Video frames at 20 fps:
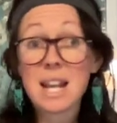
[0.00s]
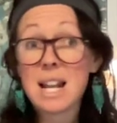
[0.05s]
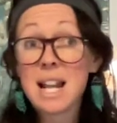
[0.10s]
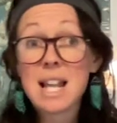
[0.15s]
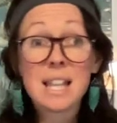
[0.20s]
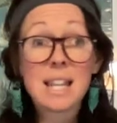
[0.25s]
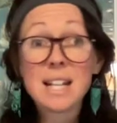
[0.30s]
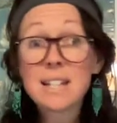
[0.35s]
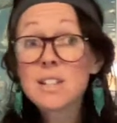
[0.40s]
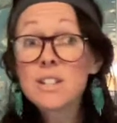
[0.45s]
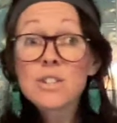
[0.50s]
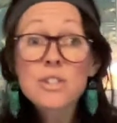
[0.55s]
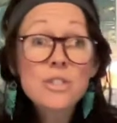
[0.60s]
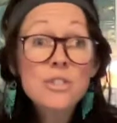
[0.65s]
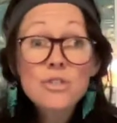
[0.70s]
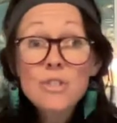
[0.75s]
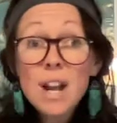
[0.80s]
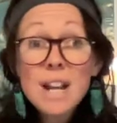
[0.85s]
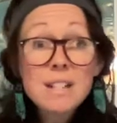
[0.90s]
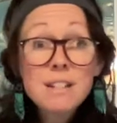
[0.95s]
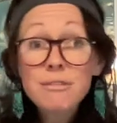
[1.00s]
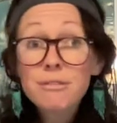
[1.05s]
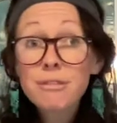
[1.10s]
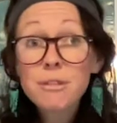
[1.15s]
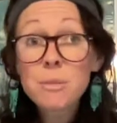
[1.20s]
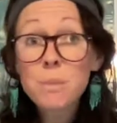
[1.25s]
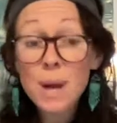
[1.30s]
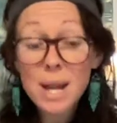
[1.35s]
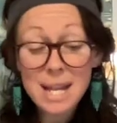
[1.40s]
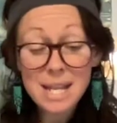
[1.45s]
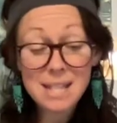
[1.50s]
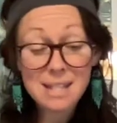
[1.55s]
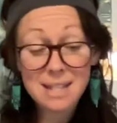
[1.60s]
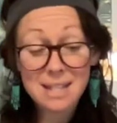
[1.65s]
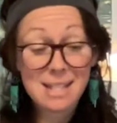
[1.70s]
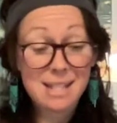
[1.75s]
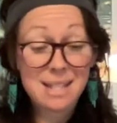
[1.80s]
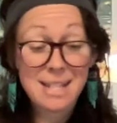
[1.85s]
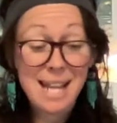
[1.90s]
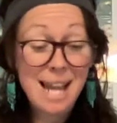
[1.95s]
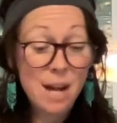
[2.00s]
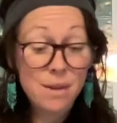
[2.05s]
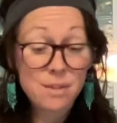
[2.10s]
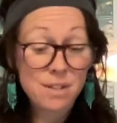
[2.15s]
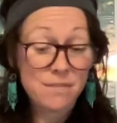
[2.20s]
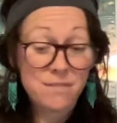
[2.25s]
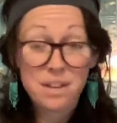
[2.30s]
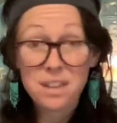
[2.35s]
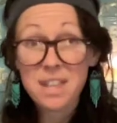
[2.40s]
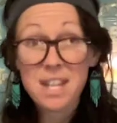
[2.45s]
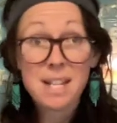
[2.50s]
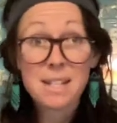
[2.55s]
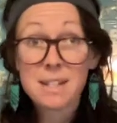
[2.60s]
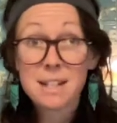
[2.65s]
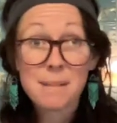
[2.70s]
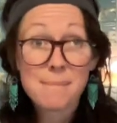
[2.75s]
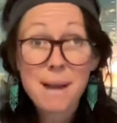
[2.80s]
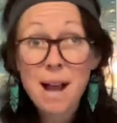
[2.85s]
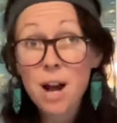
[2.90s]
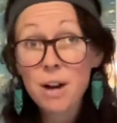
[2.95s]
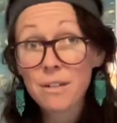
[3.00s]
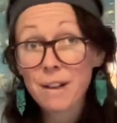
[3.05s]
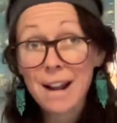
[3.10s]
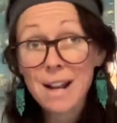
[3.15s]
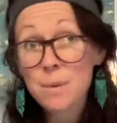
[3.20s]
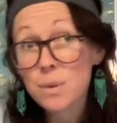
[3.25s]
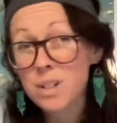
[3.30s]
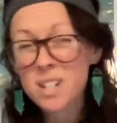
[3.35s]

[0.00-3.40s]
And I like to just try different ways and see how different things come out, right?